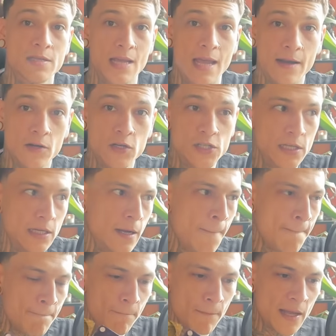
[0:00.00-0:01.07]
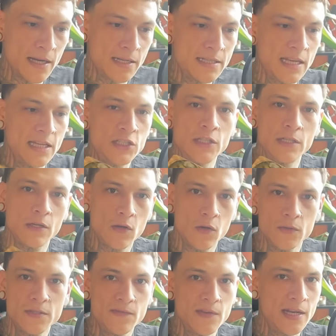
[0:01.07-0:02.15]
this energy. Meditation,
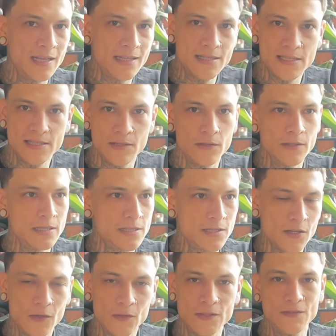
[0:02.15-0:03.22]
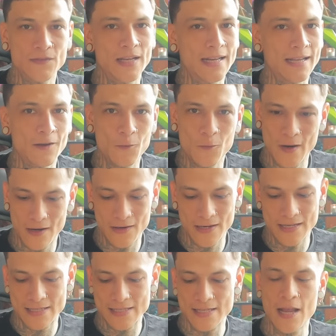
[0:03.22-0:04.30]
cultivating stillness, cultivating
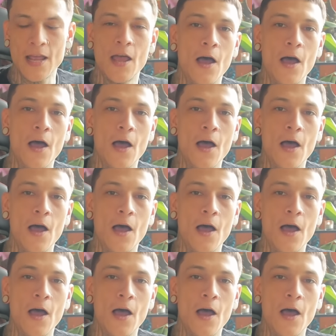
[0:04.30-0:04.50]
awareness,